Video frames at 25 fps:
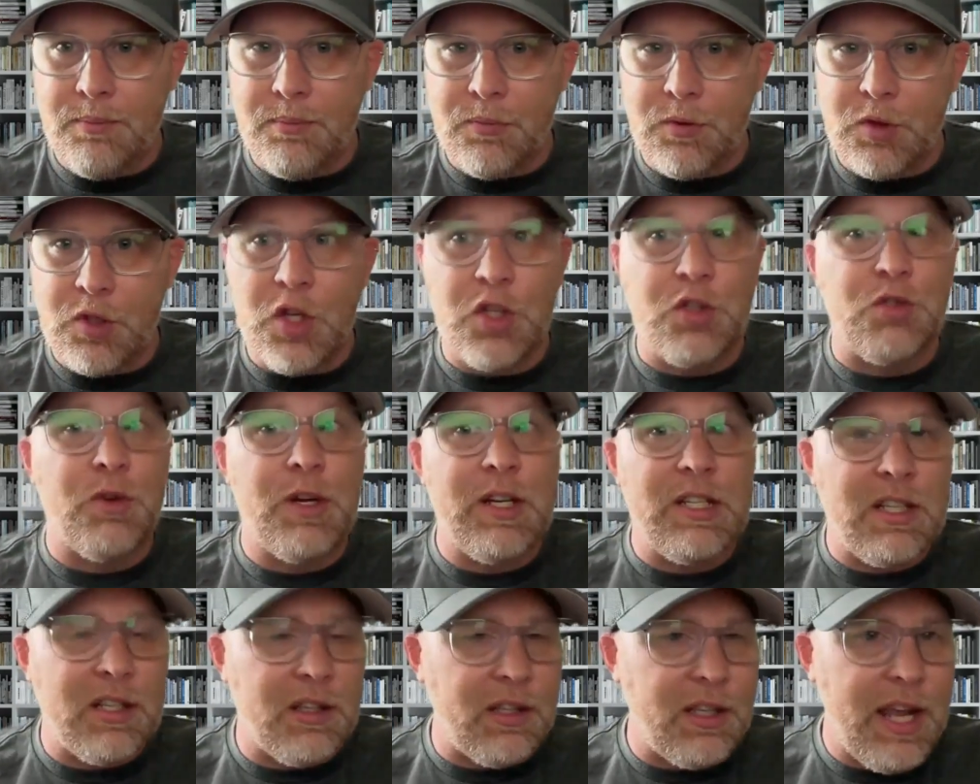just
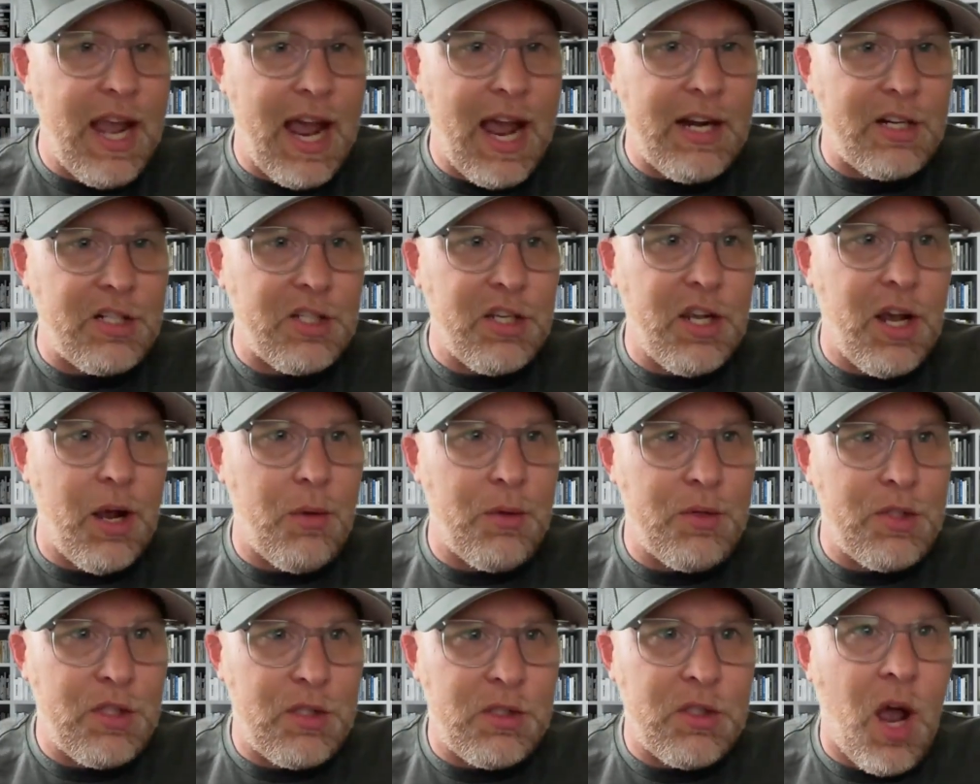recently, actually, I
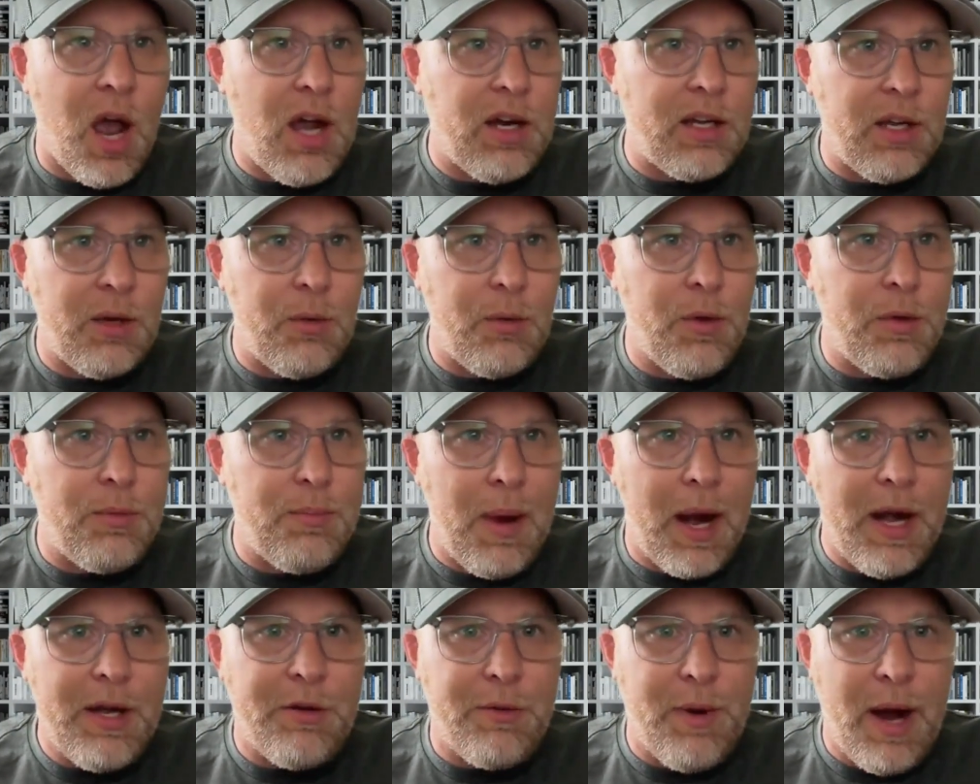was talking with
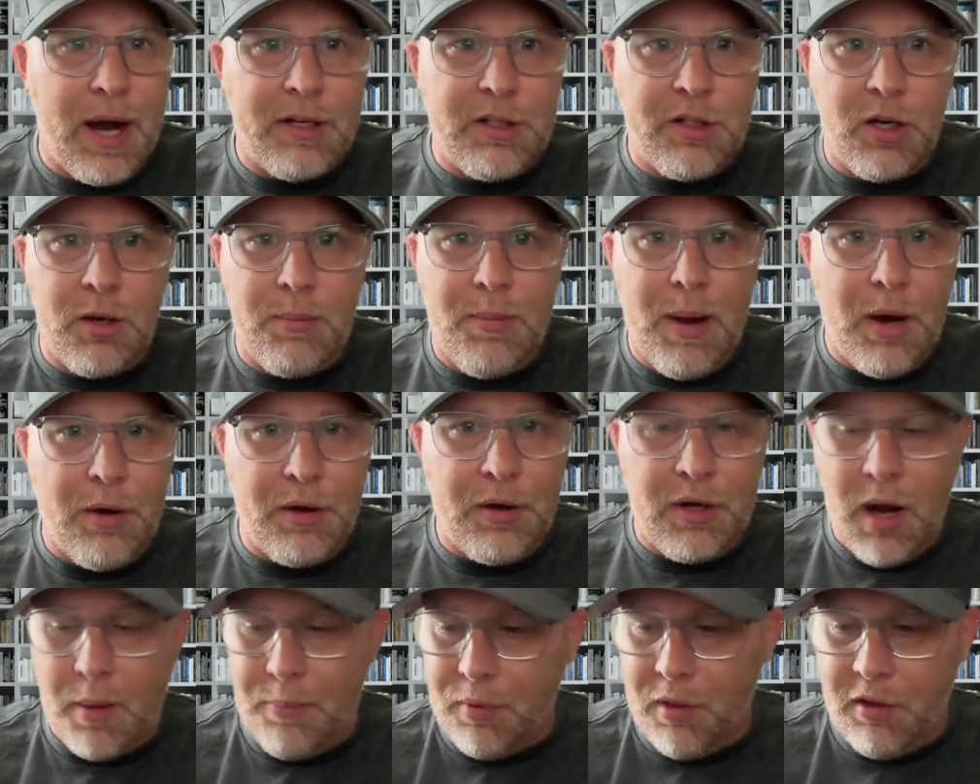my director about
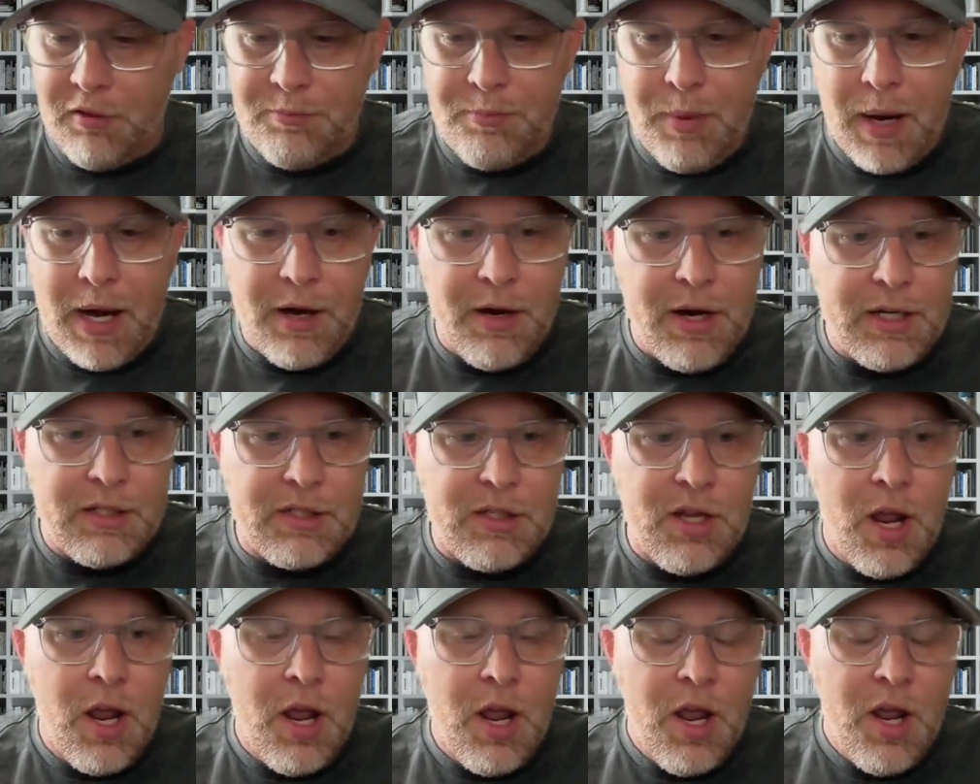a couple of
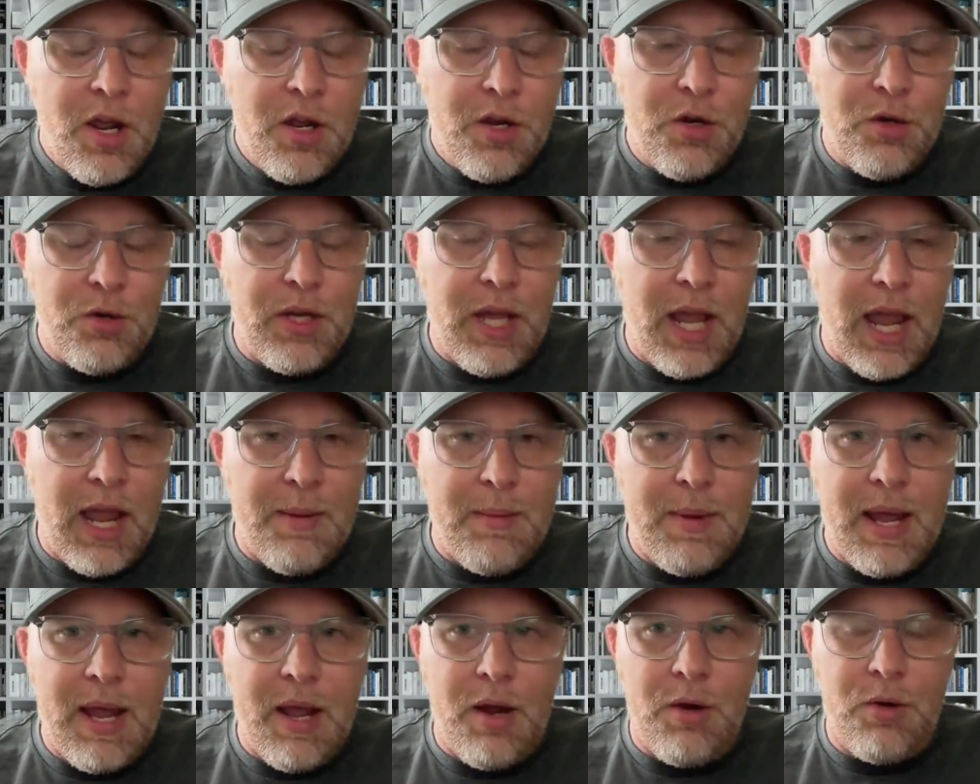parents who
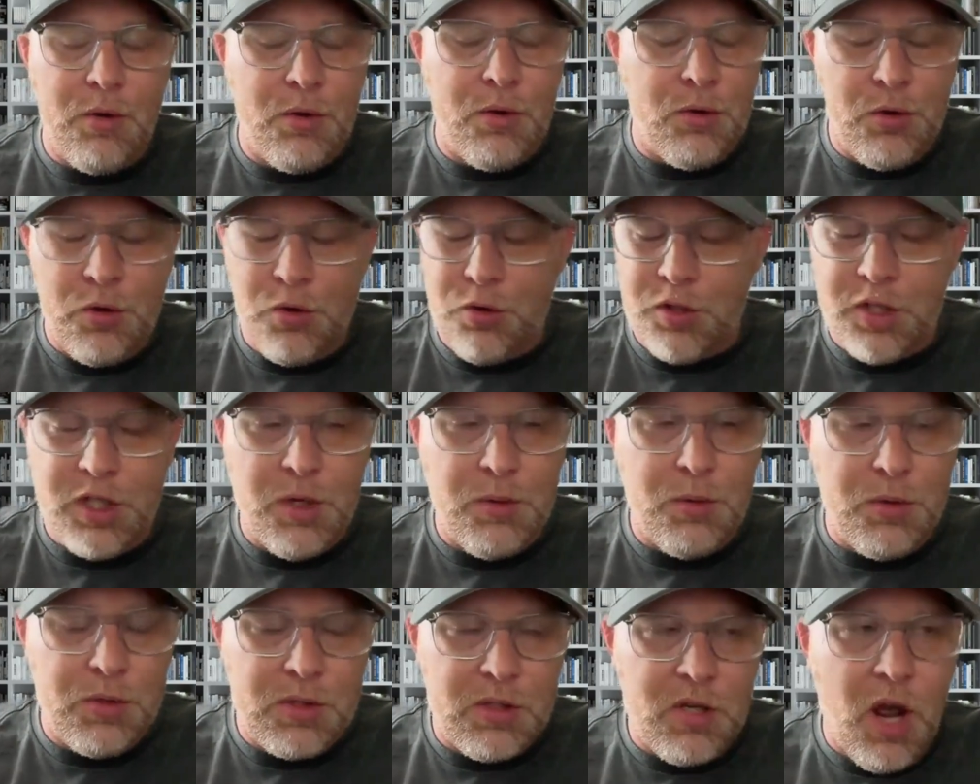came in, who
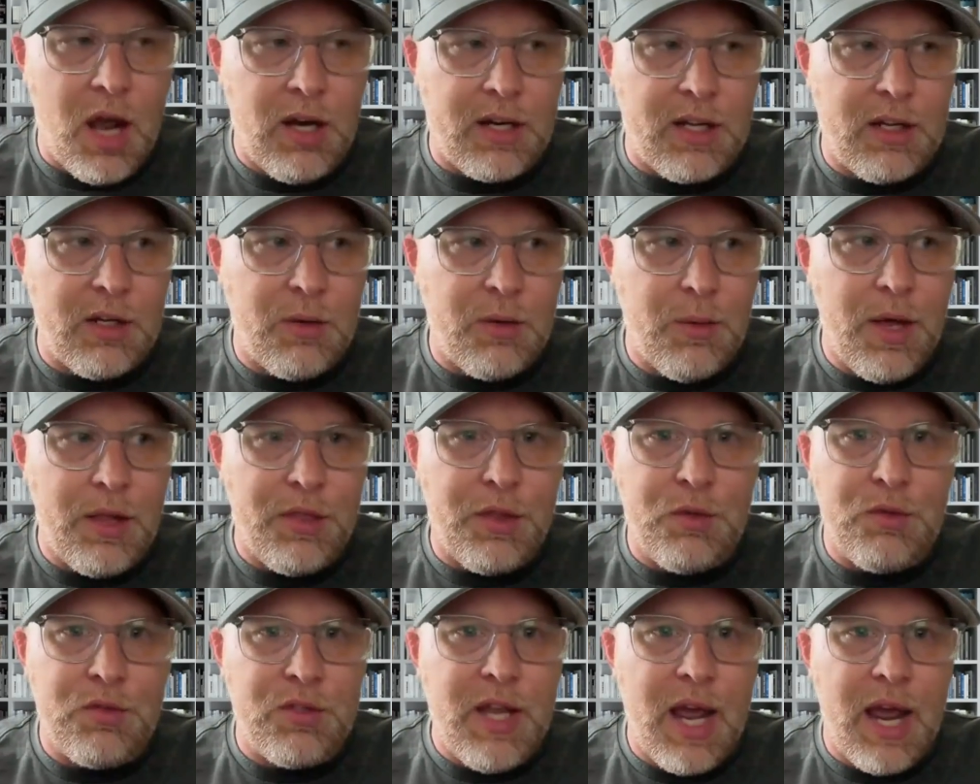she was talking with,
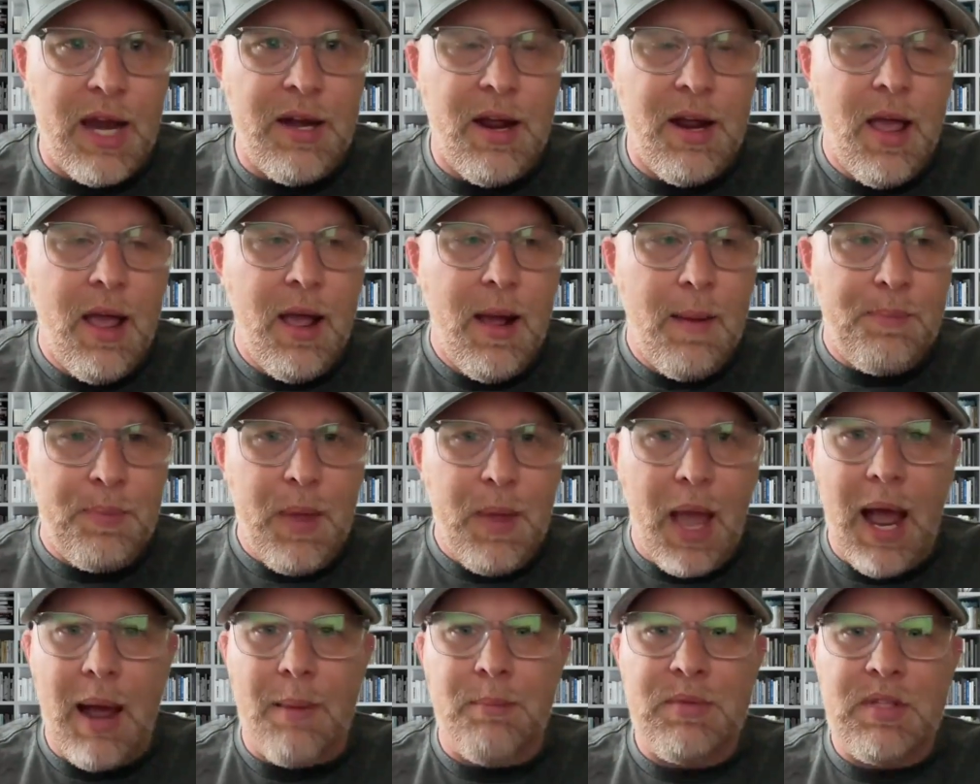who said,
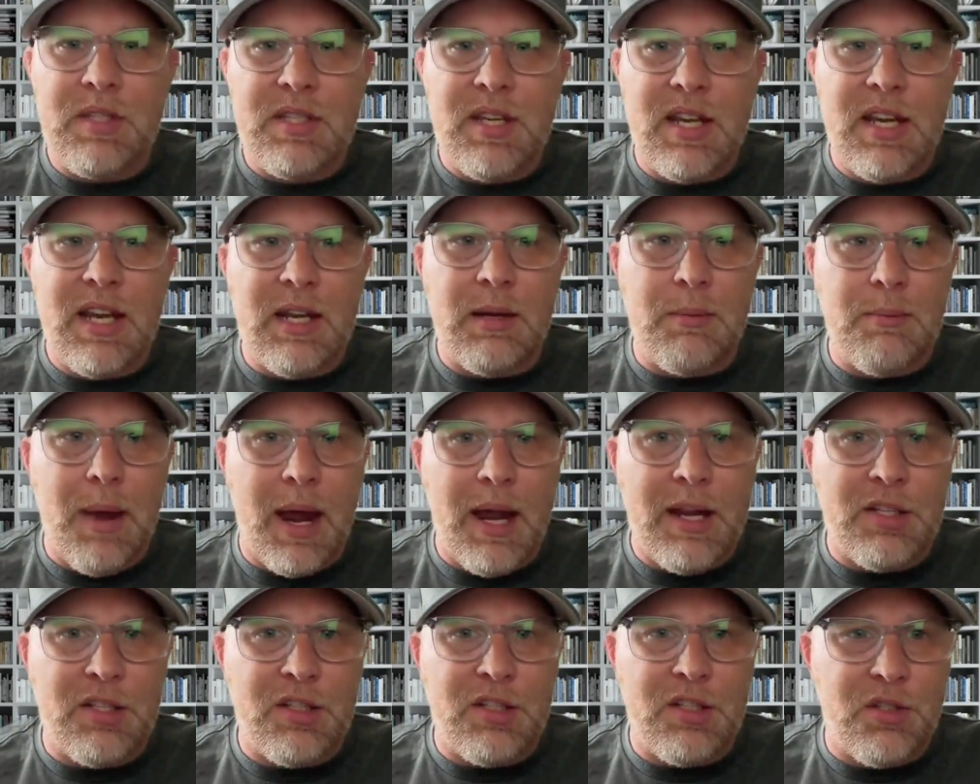I'm seeing
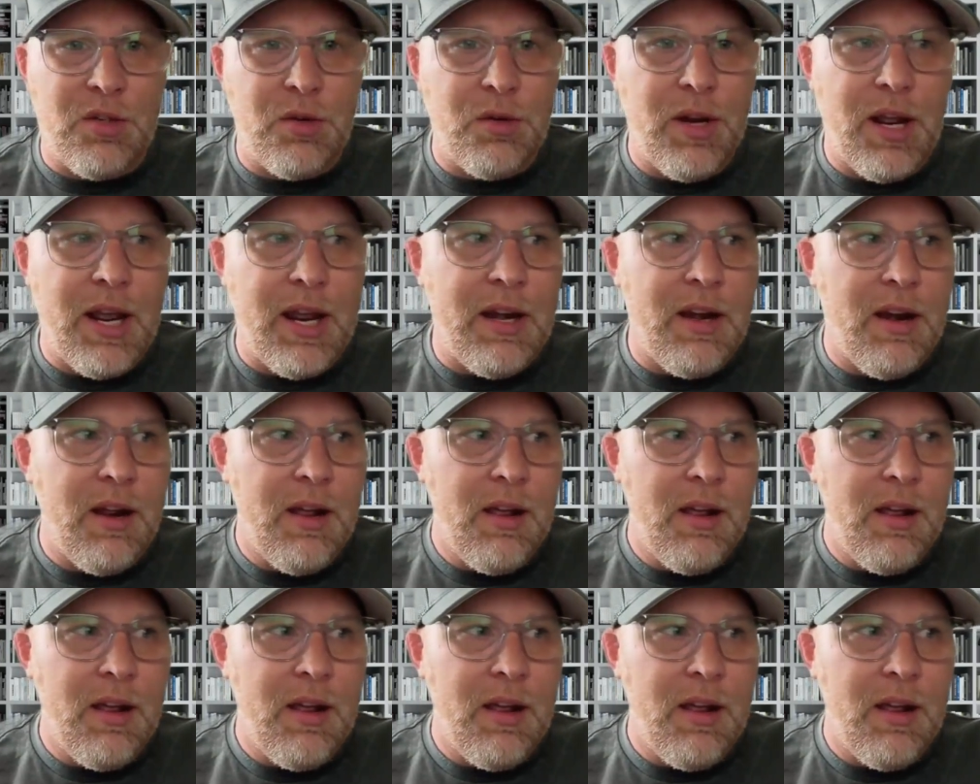my student